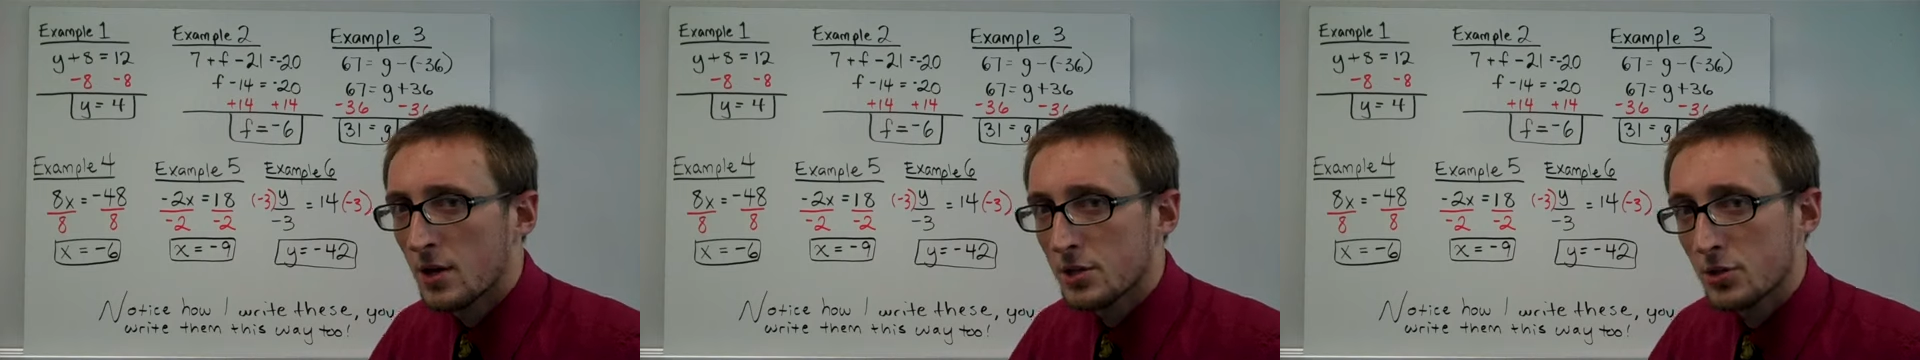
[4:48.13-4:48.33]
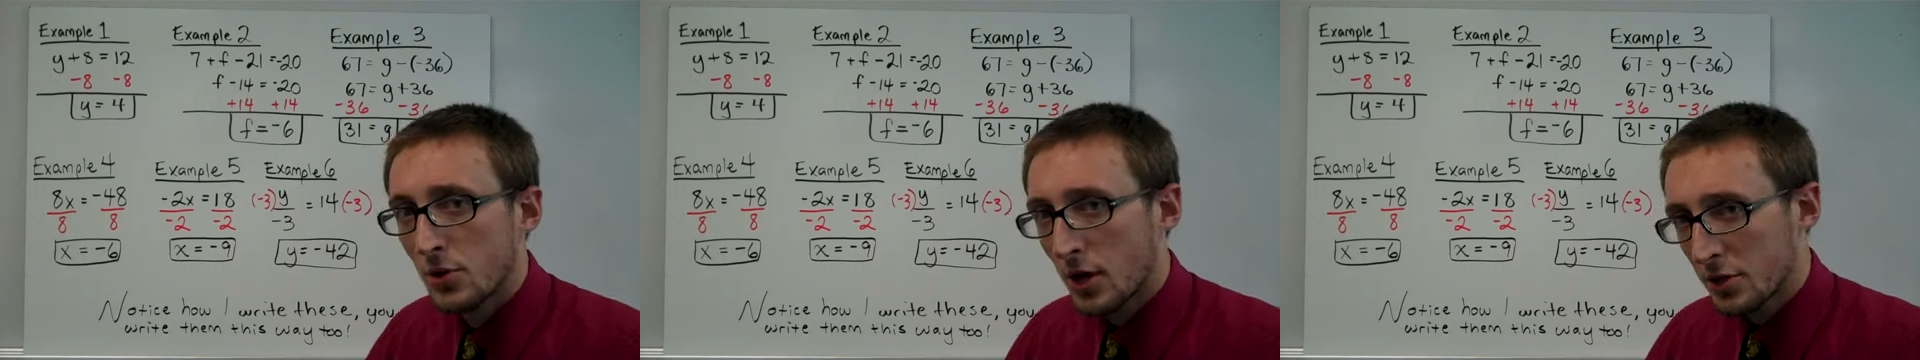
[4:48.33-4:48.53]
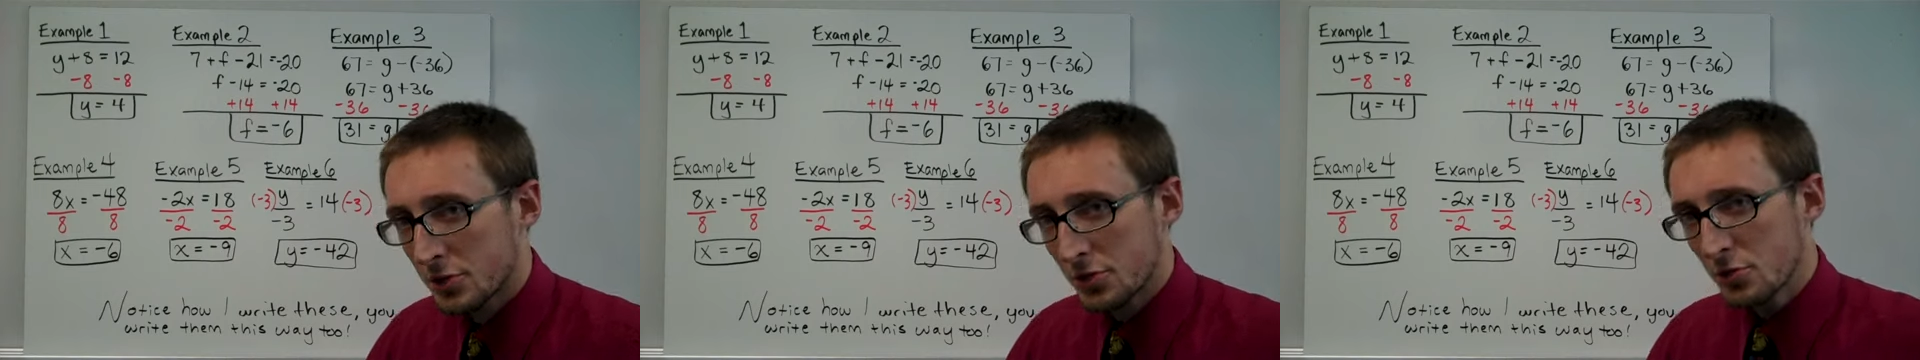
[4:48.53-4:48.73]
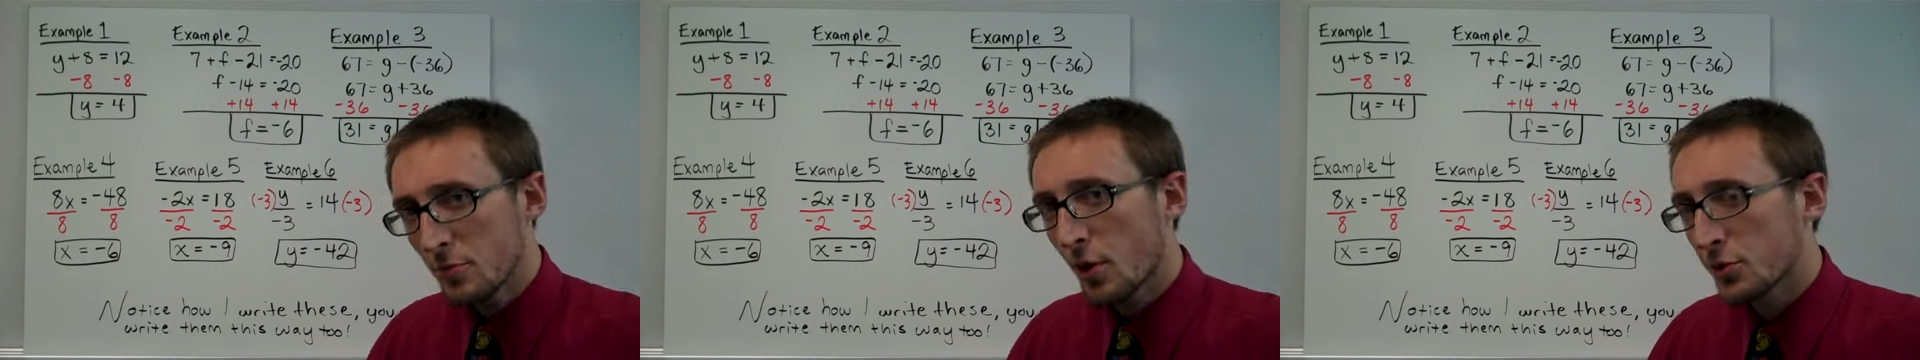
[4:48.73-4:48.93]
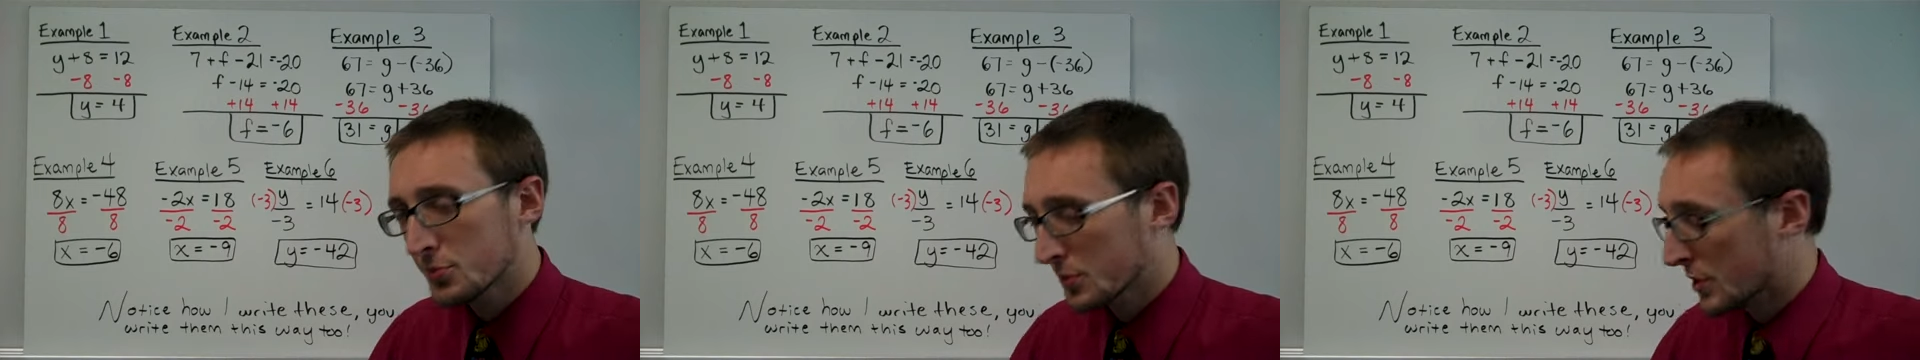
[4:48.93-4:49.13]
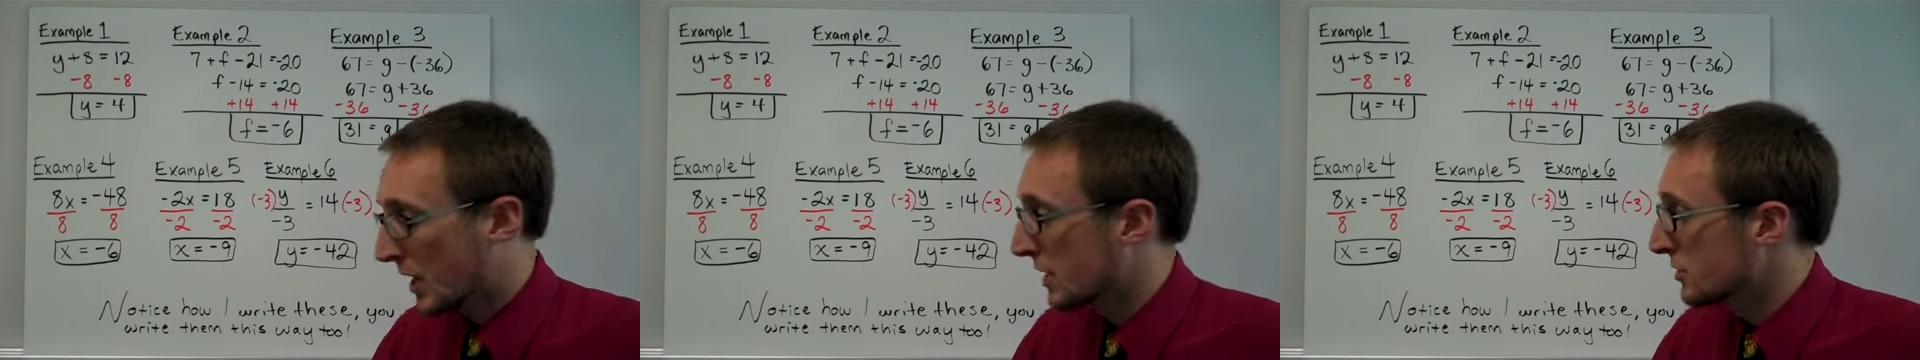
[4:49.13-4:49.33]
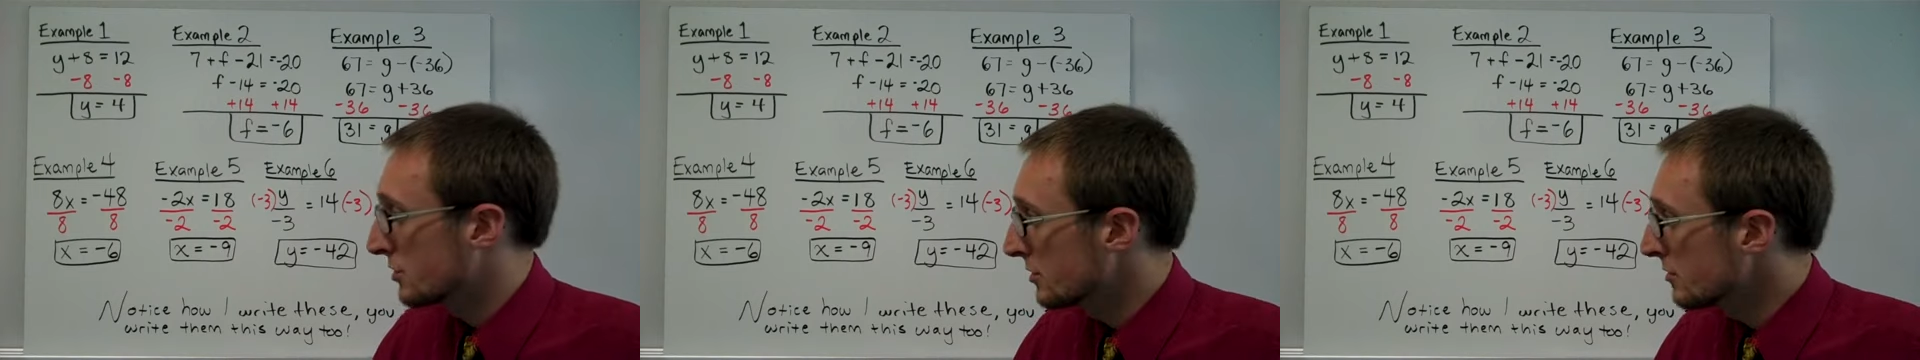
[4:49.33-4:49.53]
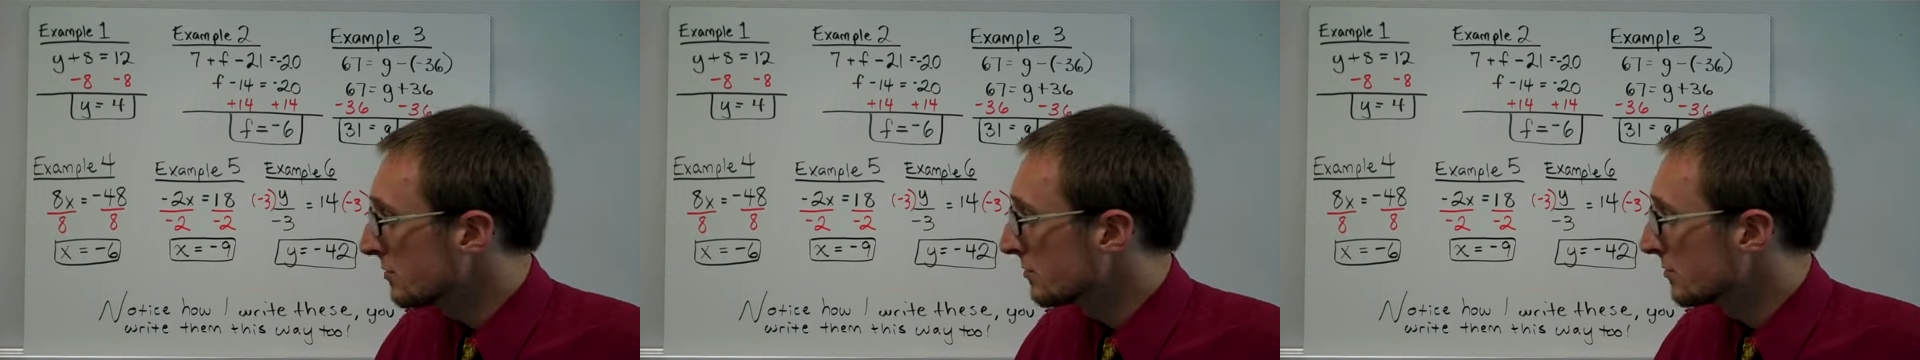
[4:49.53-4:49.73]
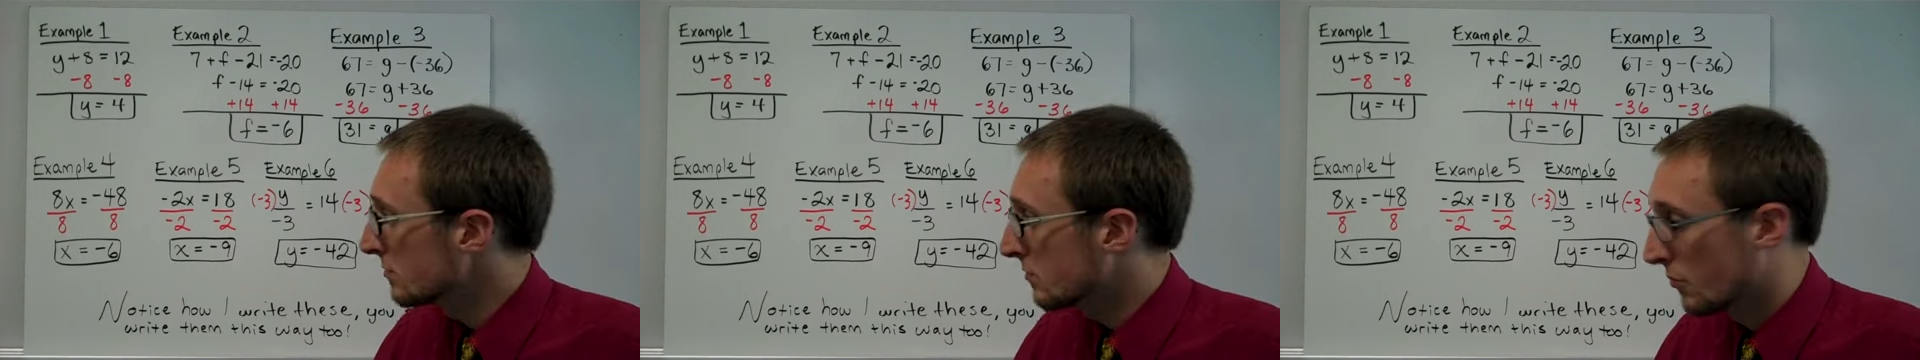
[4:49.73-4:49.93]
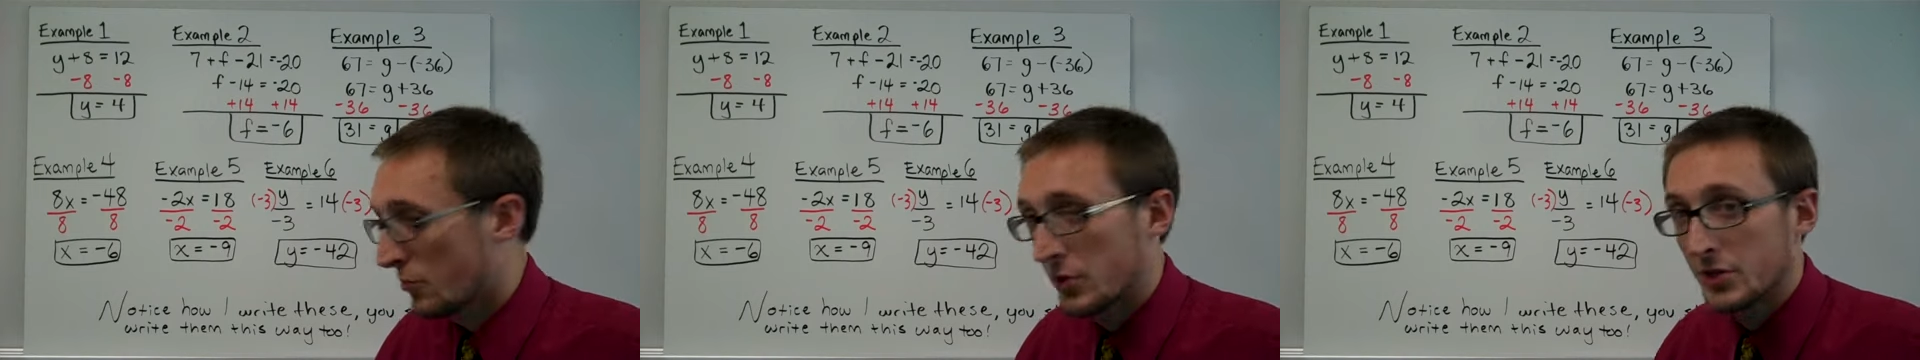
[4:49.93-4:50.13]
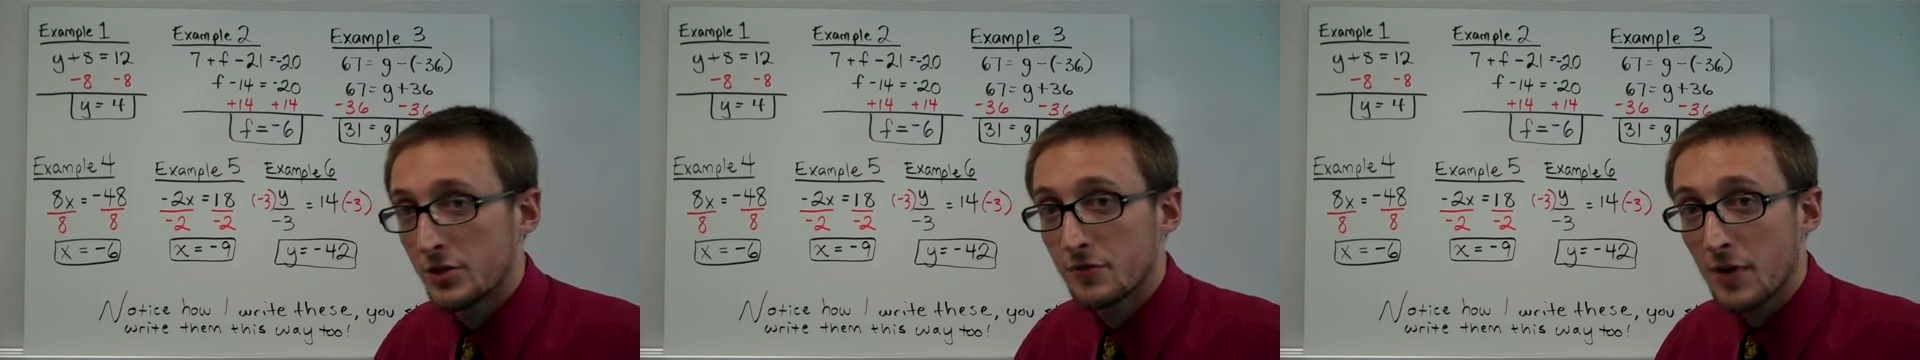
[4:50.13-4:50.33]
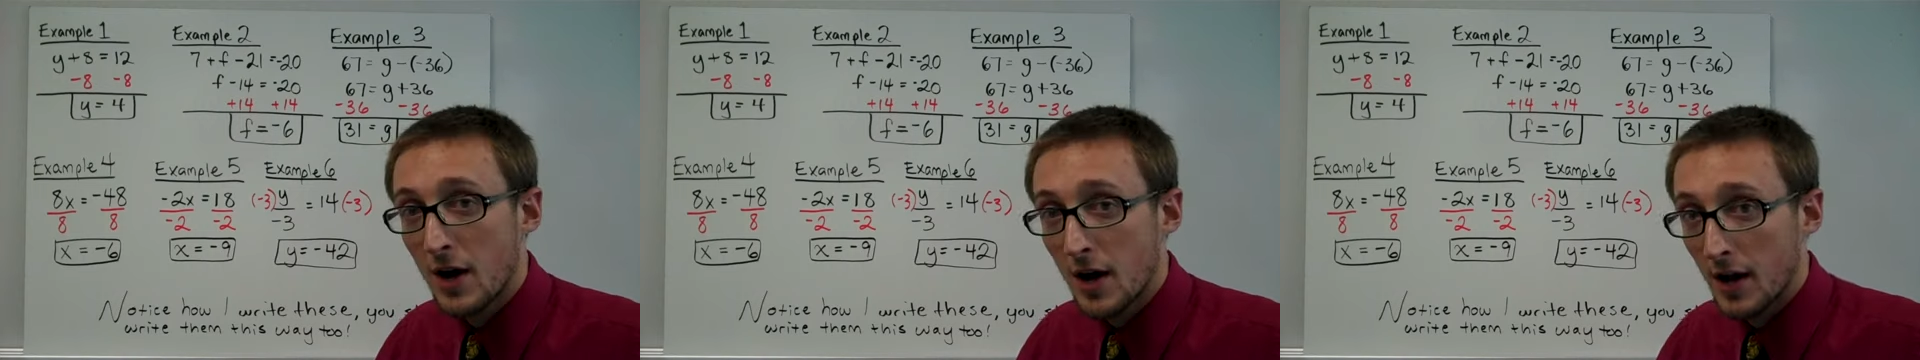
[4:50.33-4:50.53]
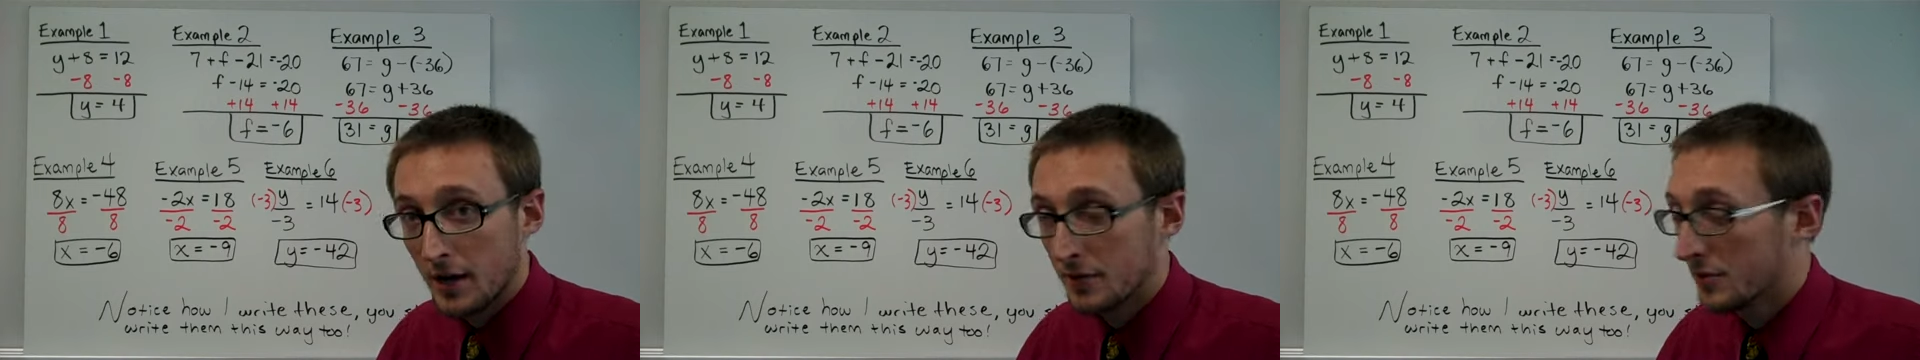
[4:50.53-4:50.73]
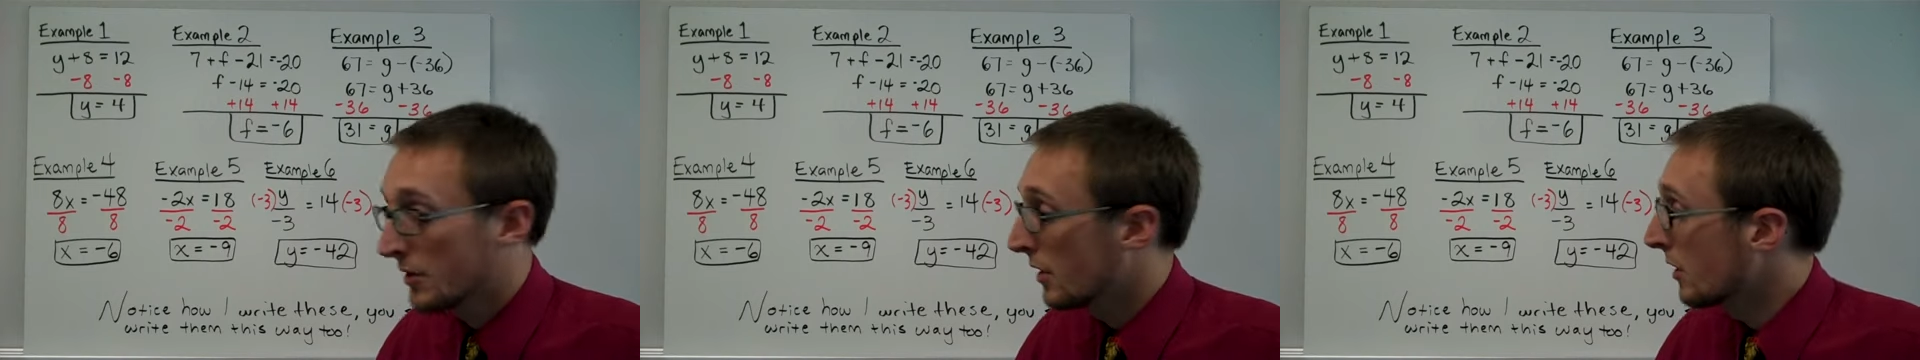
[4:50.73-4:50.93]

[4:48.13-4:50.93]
To undo multiplication, we divide.